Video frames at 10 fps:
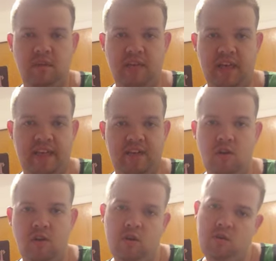Like
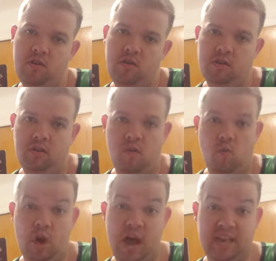
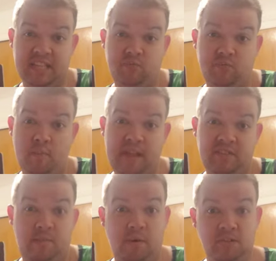Ron gets
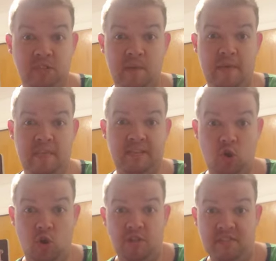romantically pursued by this
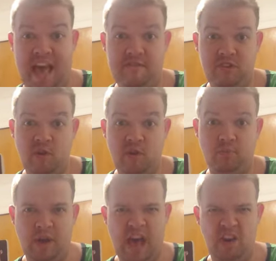girl, Lavender
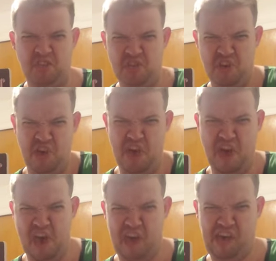Brown.
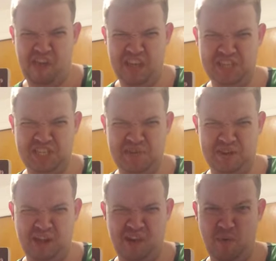Ugh! And she
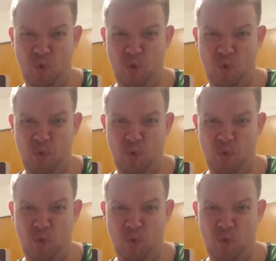would call him